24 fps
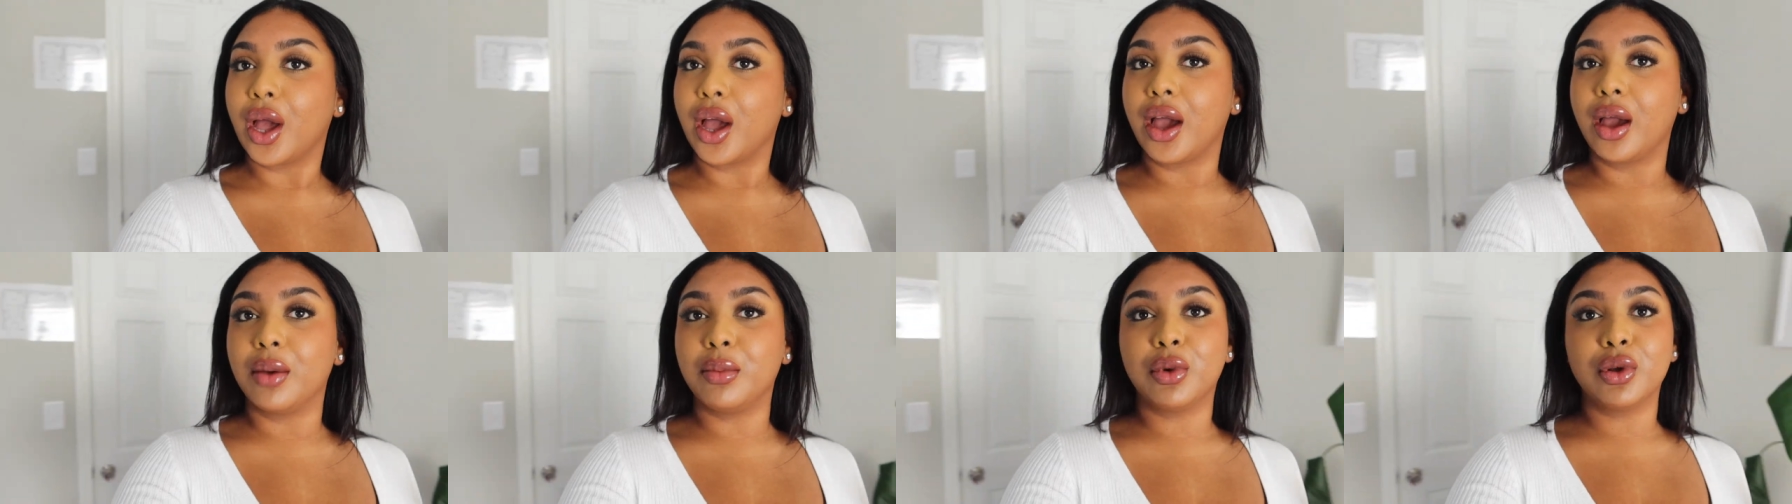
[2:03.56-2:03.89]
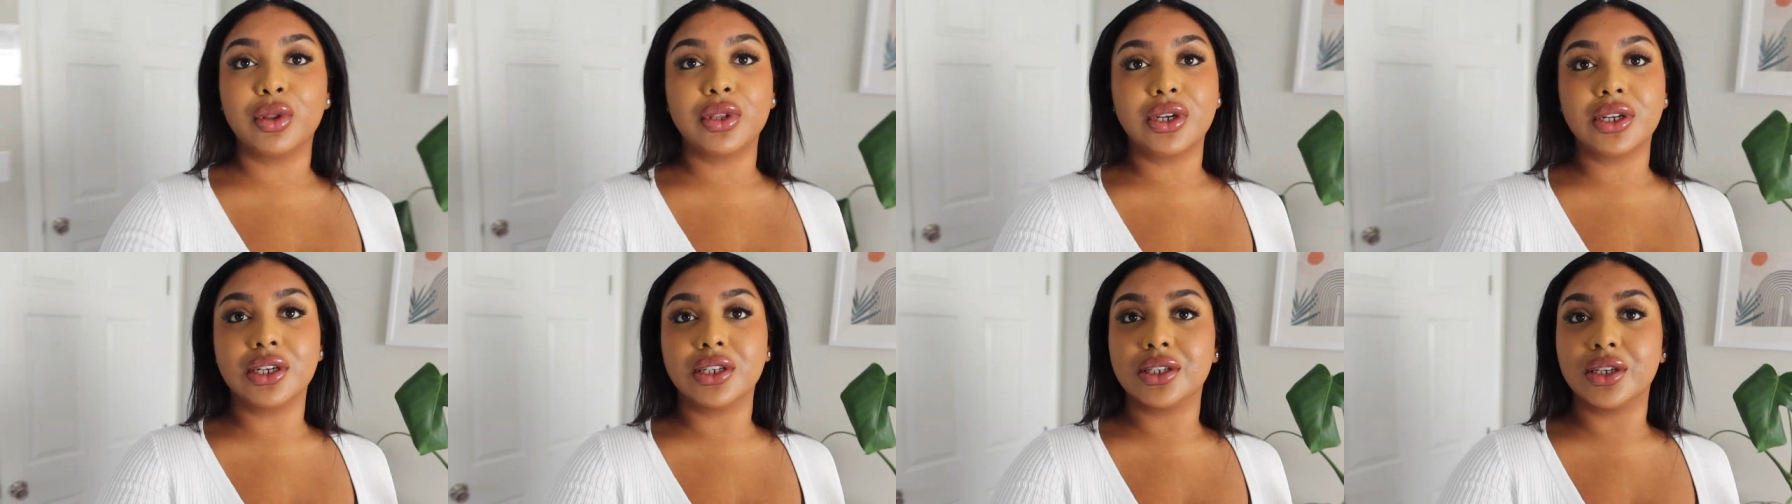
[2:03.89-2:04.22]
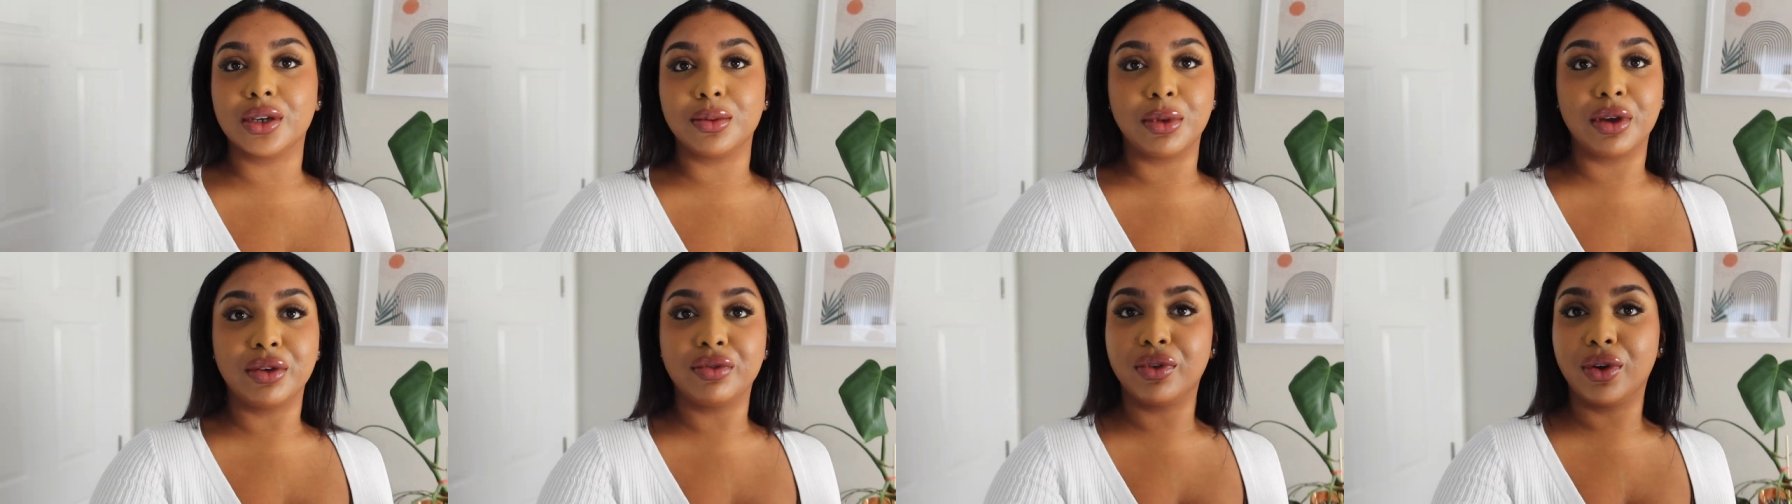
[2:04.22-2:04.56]
I'm only gonna
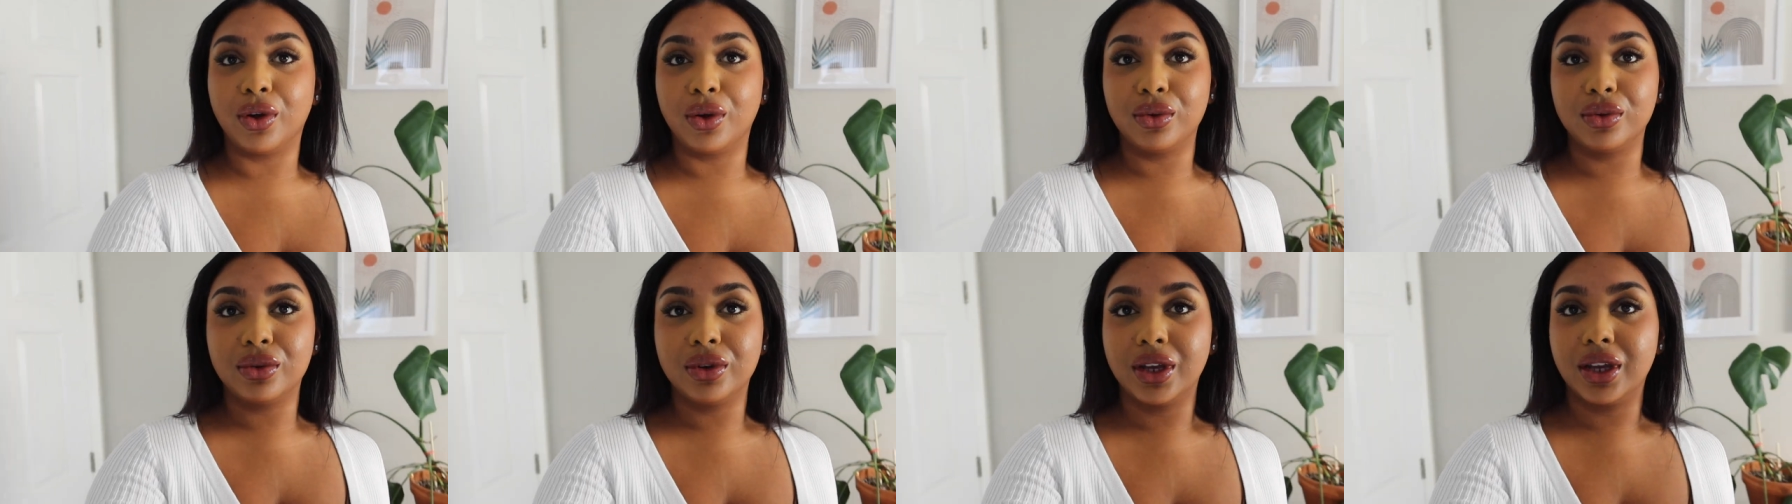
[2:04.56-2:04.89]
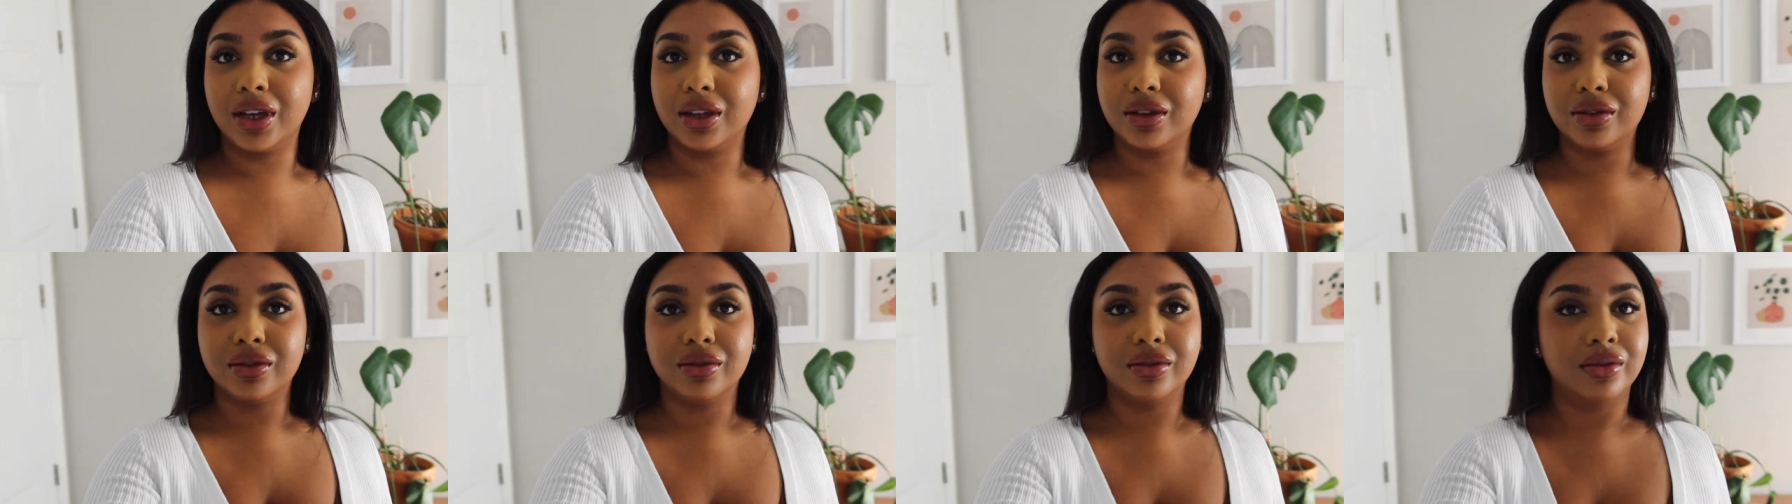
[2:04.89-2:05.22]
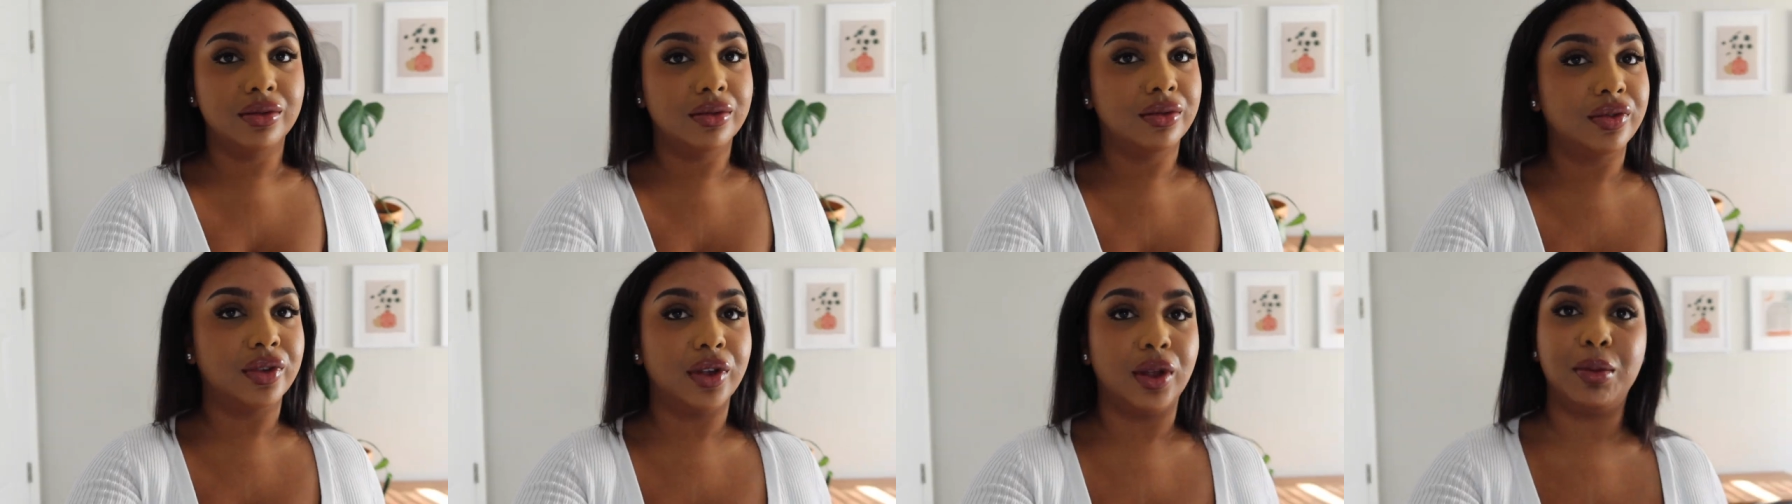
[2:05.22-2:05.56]
take my phone and
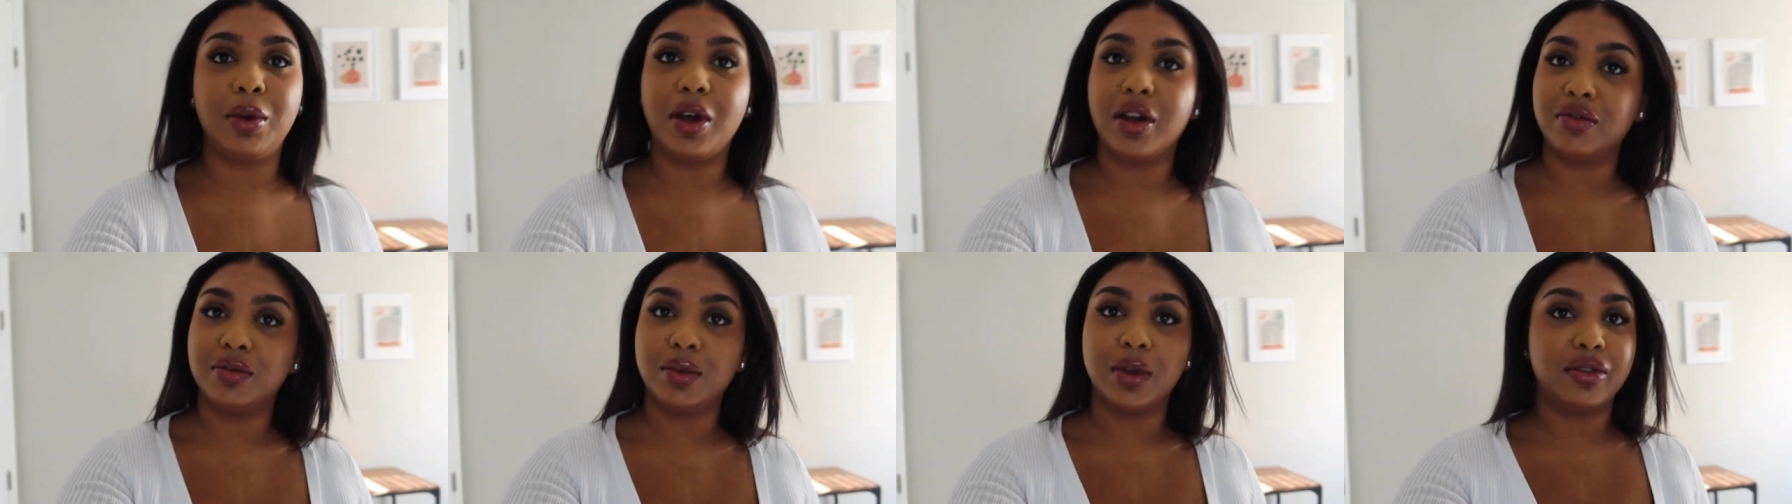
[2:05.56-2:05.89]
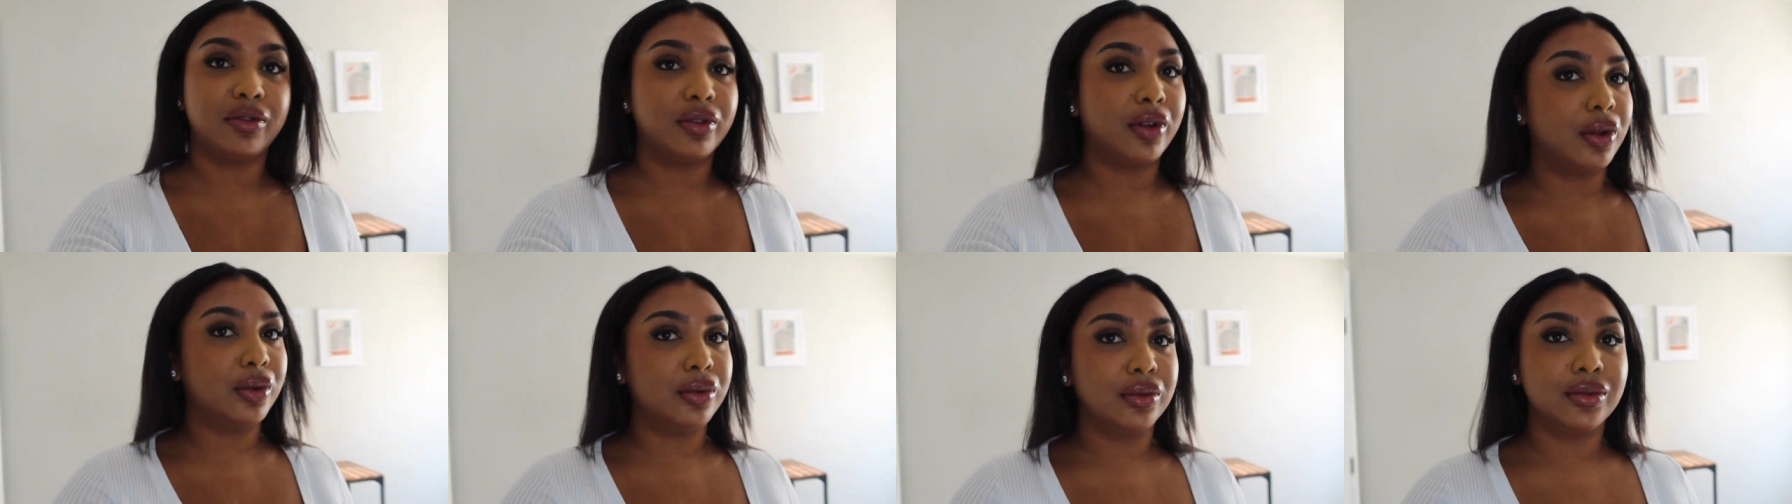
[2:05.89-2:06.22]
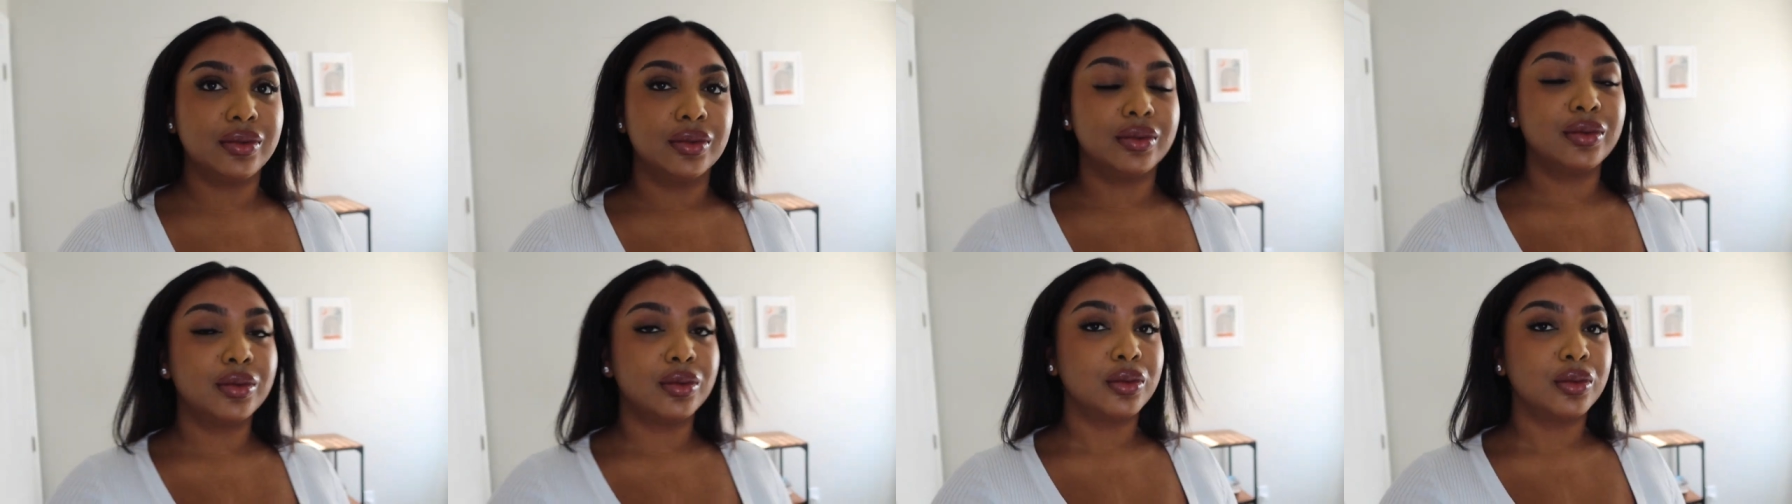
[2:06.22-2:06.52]
film off my phone.